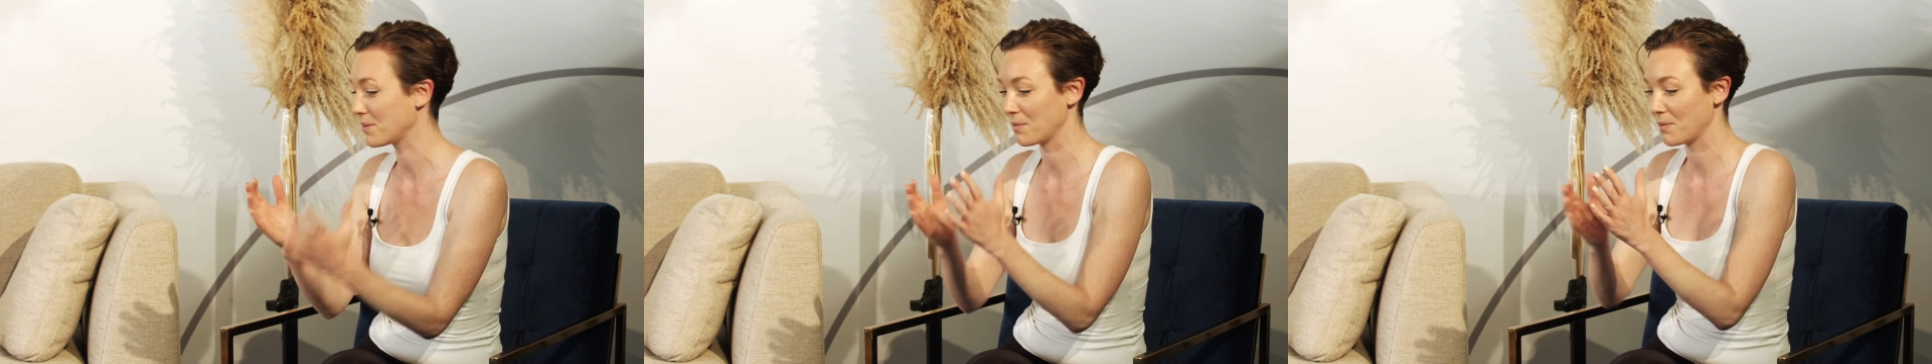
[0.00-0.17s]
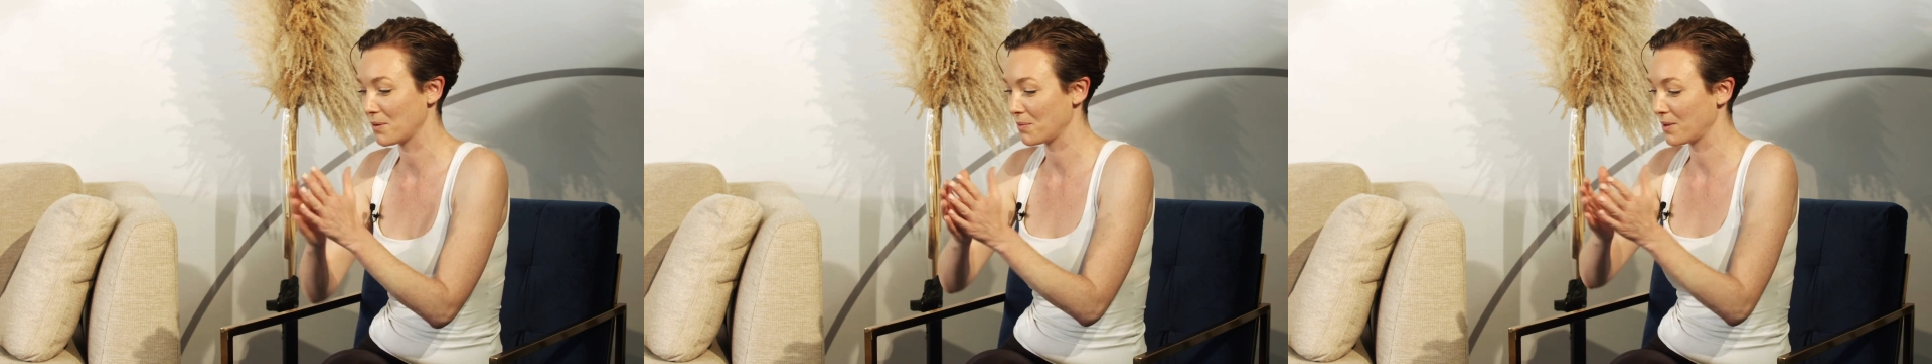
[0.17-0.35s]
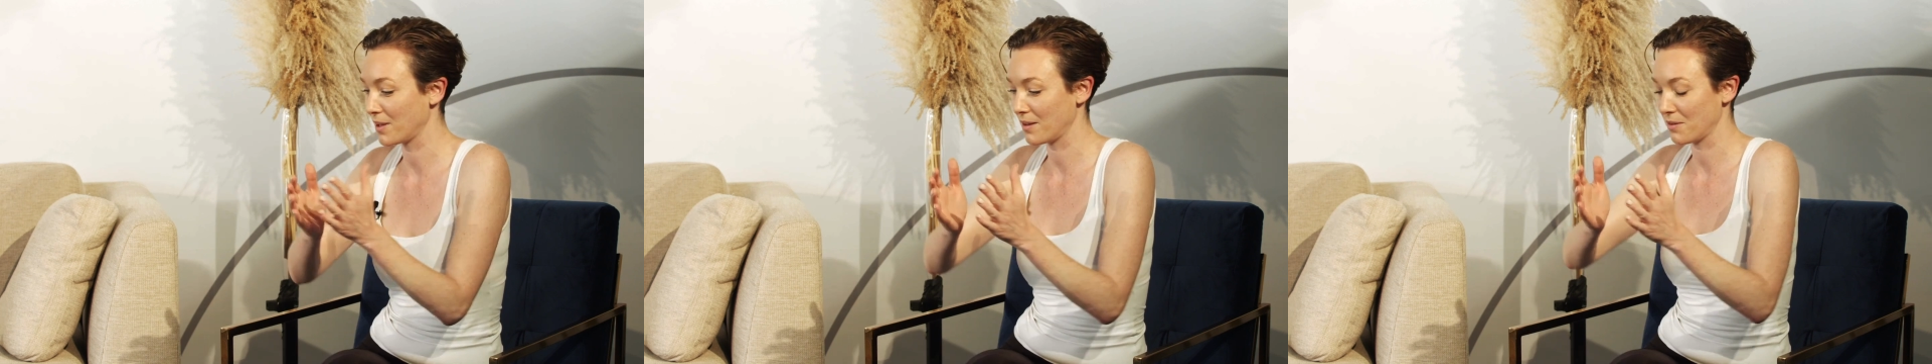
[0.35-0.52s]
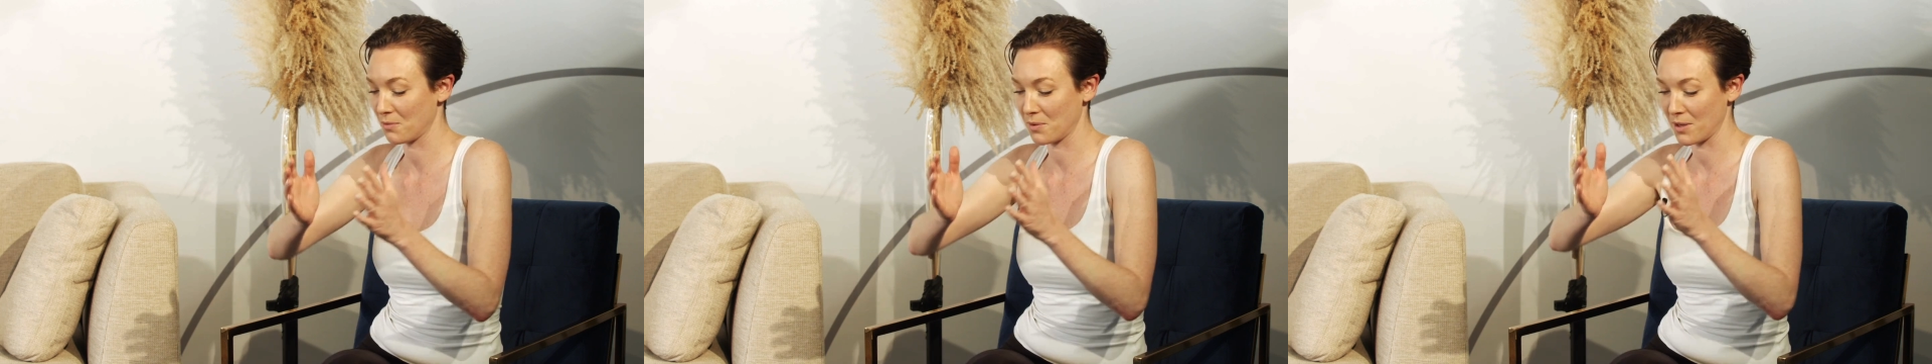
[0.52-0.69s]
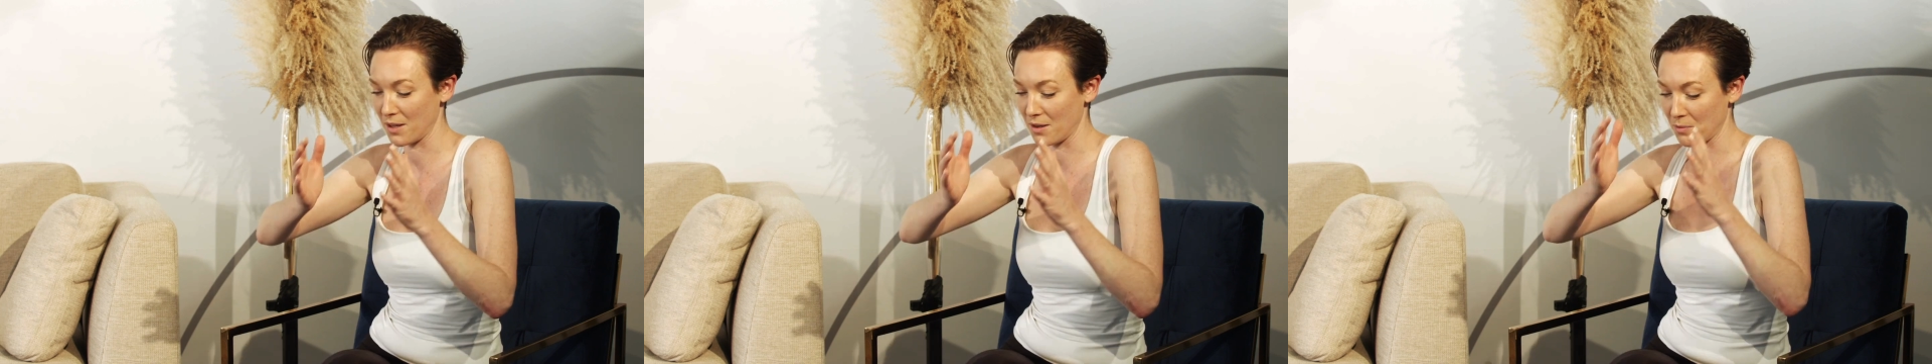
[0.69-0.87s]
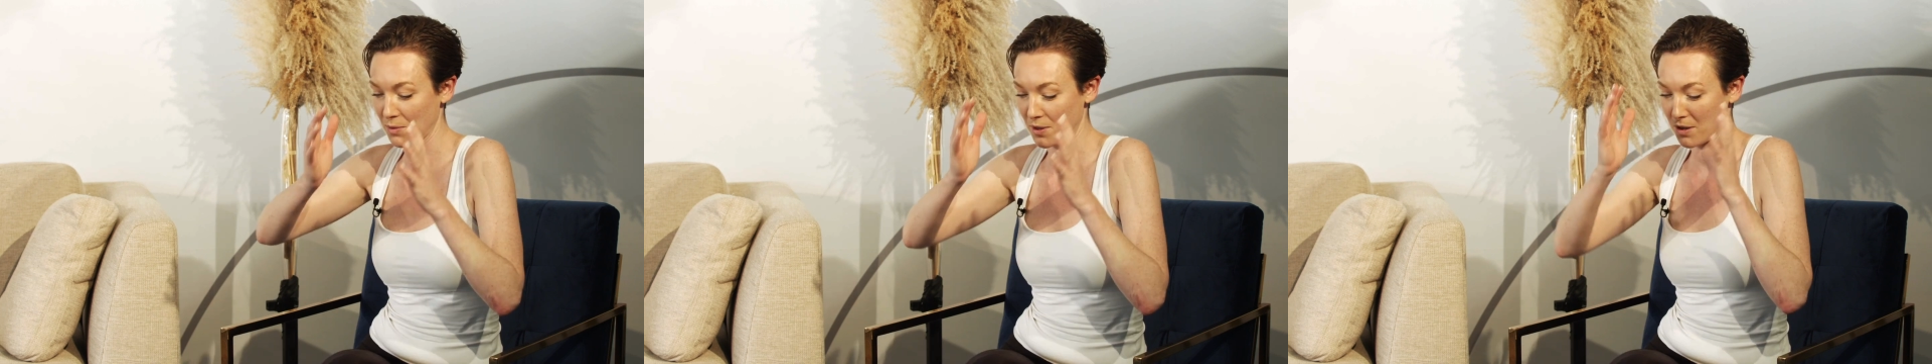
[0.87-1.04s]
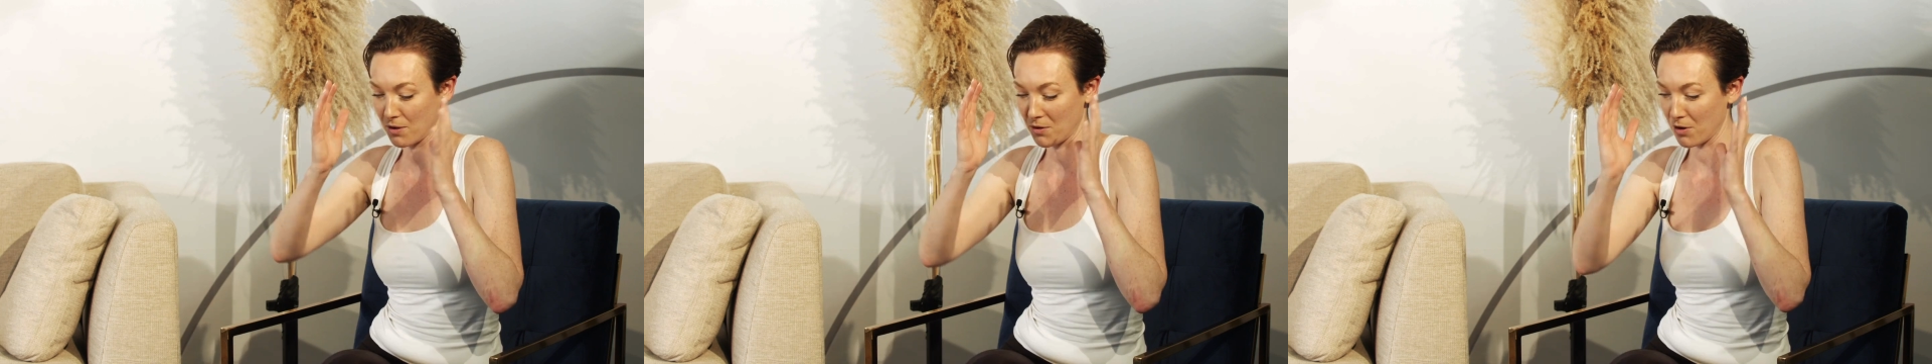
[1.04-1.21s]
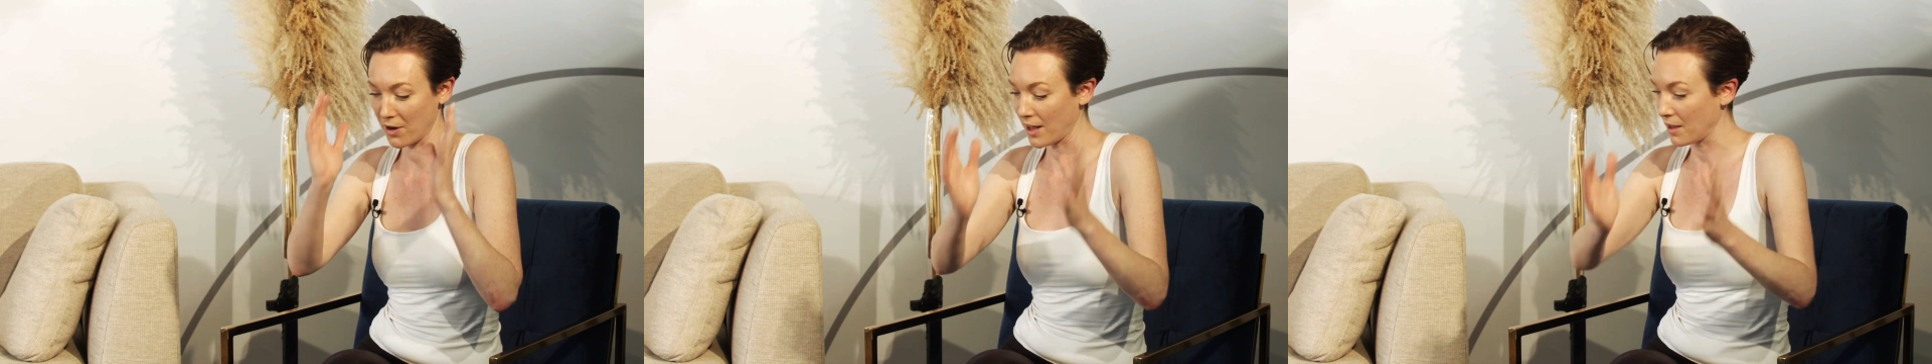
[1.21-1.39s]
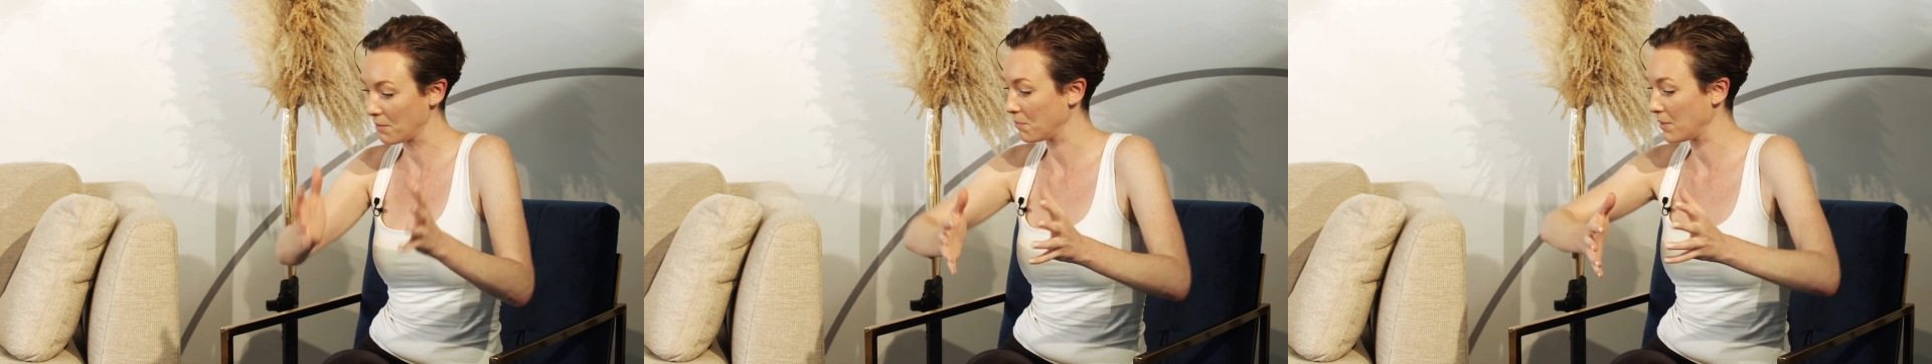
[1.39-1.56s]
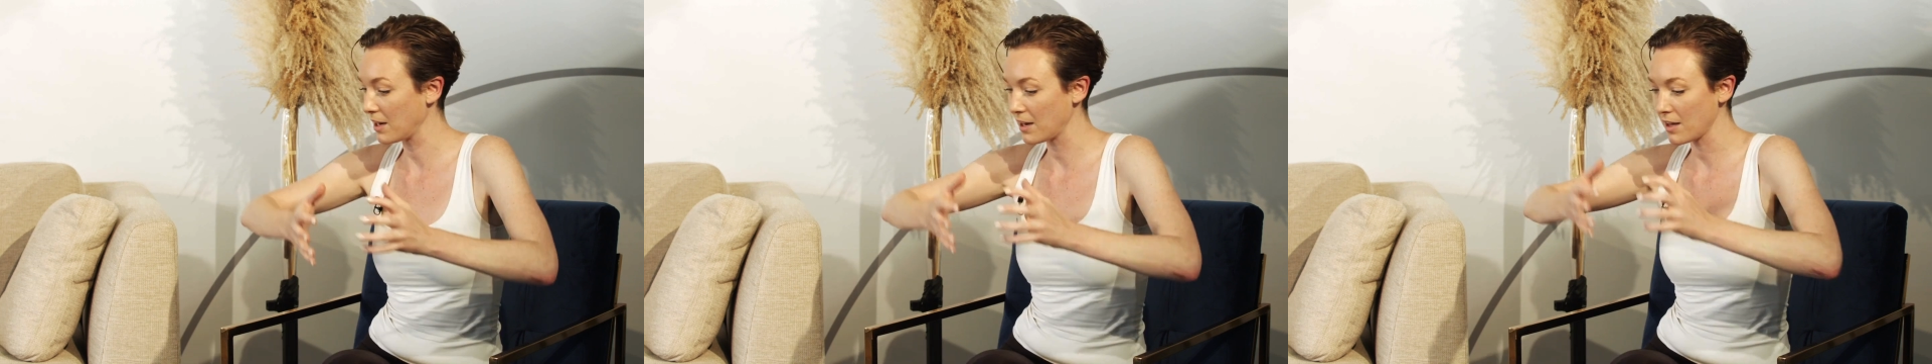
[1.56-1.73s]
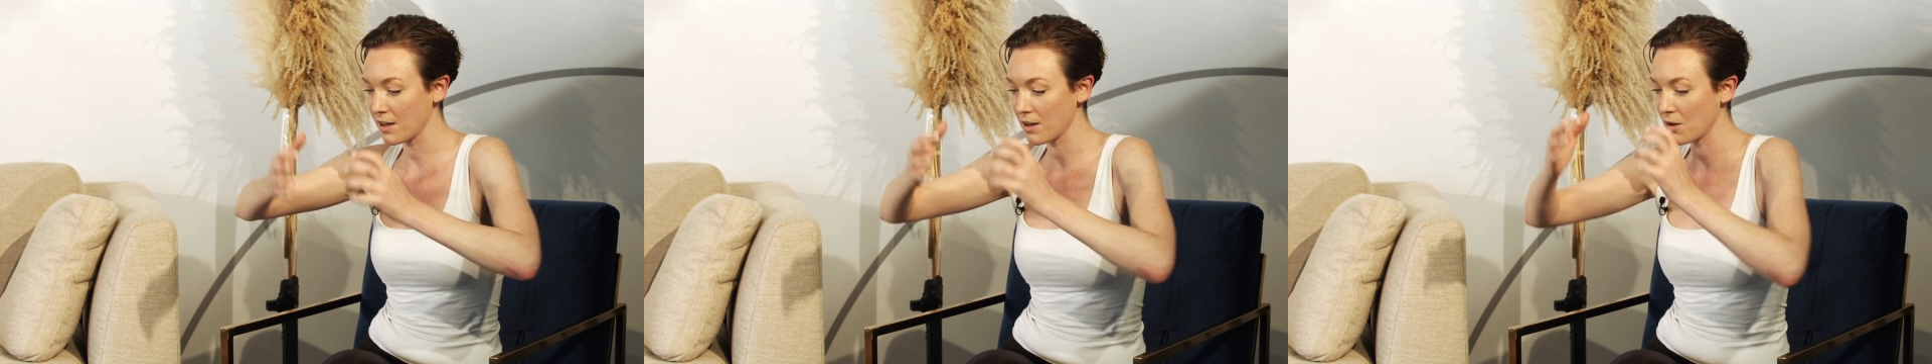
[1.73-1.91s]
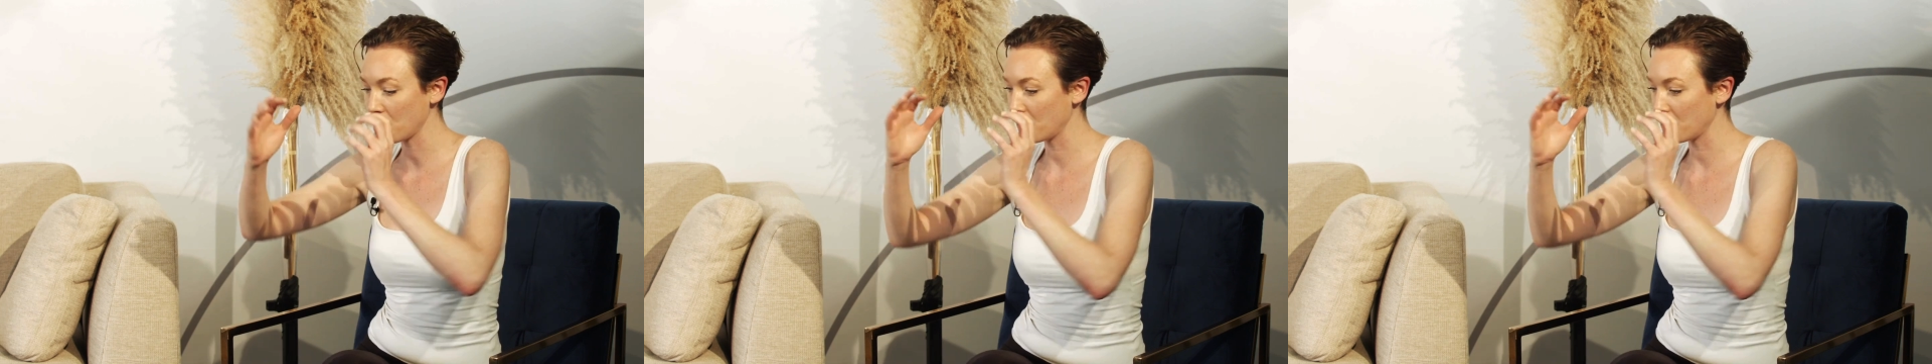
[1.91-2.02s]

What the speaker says: I mean, we create media,